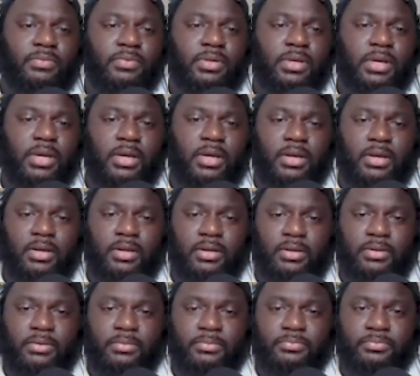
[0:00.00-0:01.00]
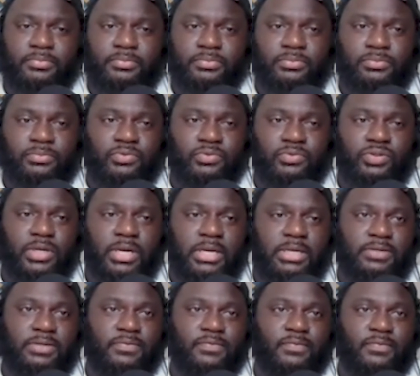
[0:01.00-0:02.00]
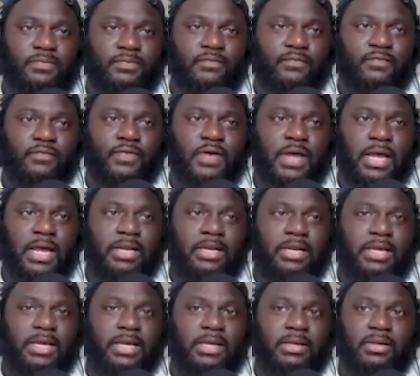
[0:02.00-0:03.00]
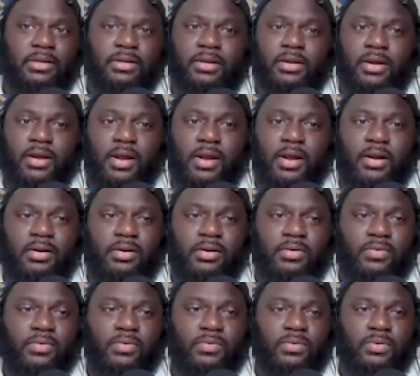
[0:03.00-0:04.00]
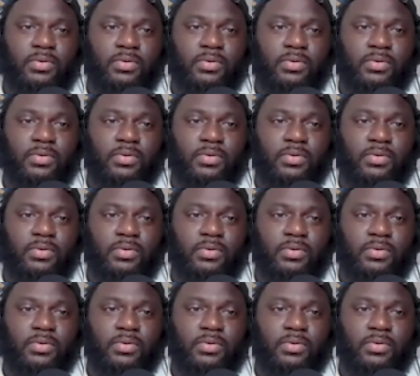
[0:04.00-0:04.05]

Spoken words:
I'm trying to find that article.